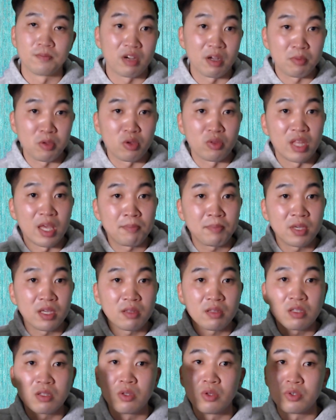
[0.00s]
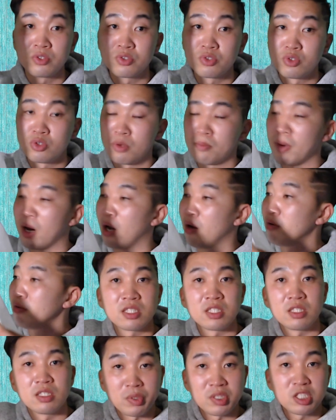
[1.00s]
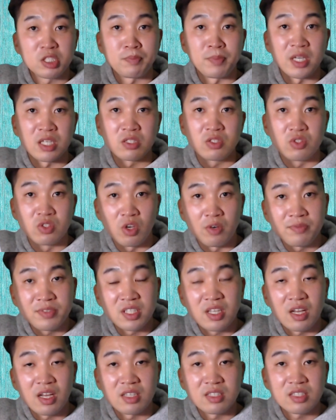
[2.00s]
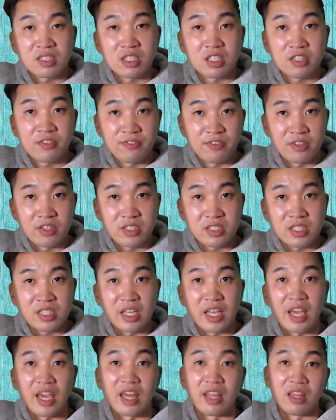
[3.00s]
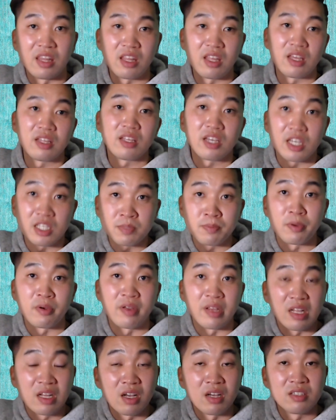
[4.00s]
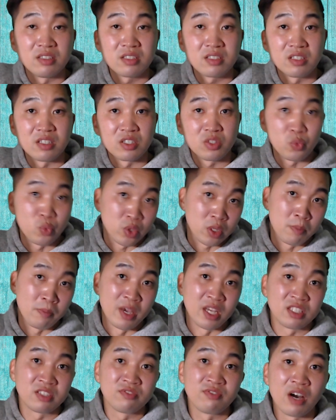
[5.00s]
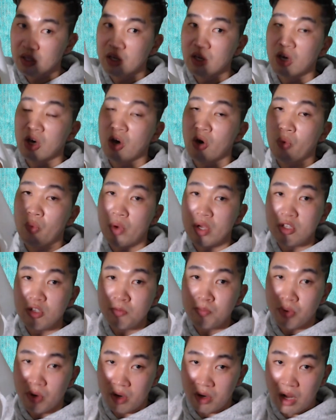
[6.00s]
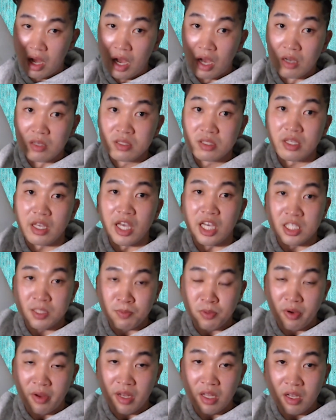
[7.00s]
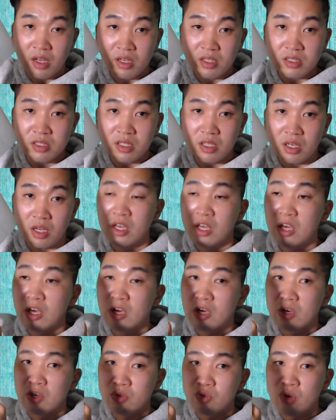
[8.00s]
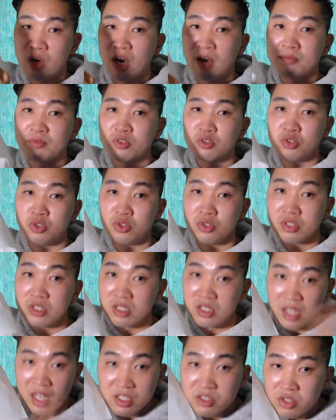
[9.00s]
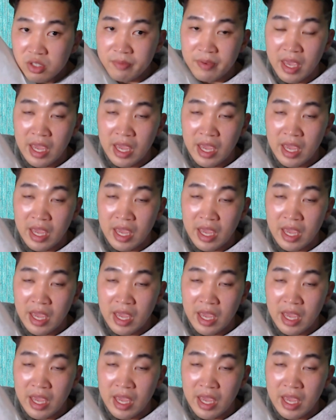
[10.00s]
Grab your napkin close to your mouth. You will speak soft consonant first and then aspirated consonant with basic vowels. When you pronounce aspirated consonant, you have to use lots of